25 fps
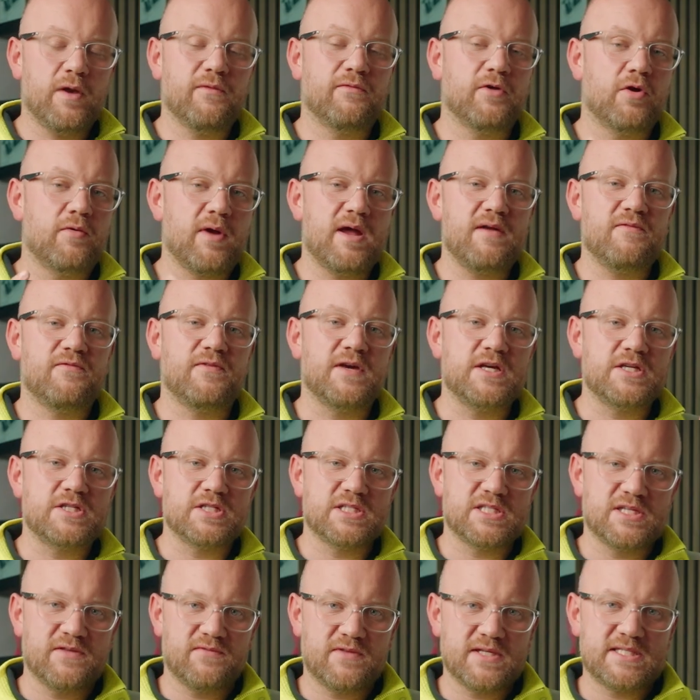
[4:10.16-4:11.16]
of the great
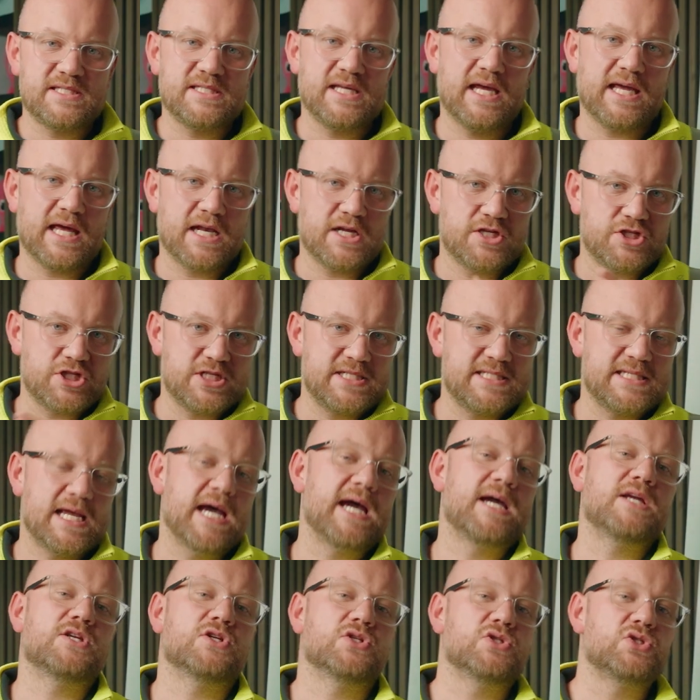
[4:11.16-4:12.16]
features of the SigEnergy
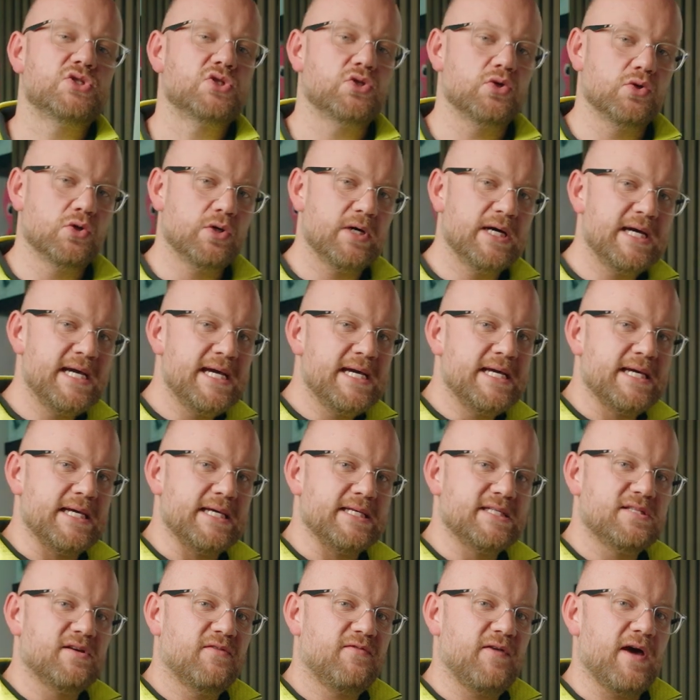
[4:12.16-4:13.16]
SigenStor
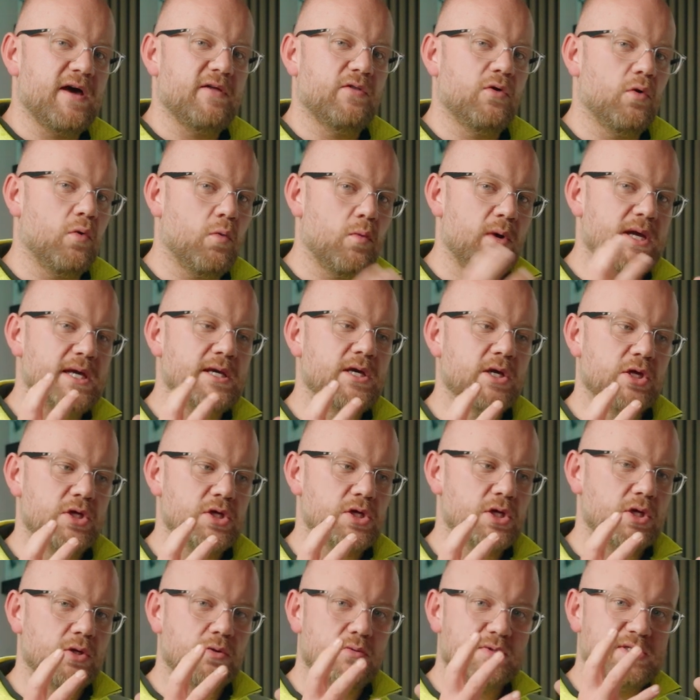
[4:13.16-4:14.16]
is the fact that we can
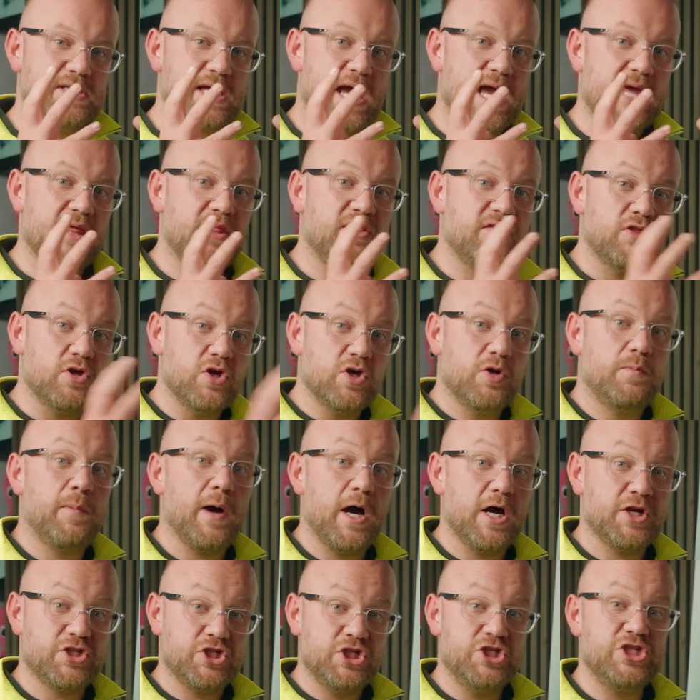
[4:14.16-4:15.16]
use a
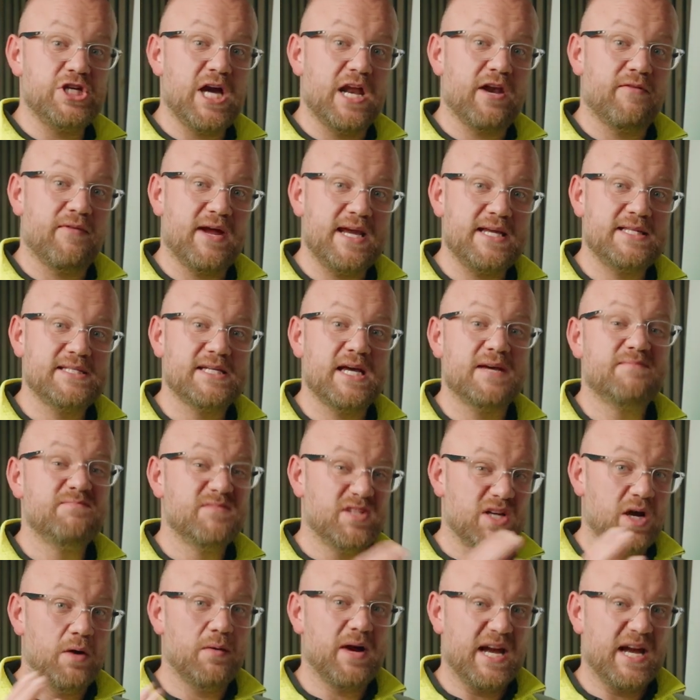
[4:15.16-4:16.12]
third-party generator, so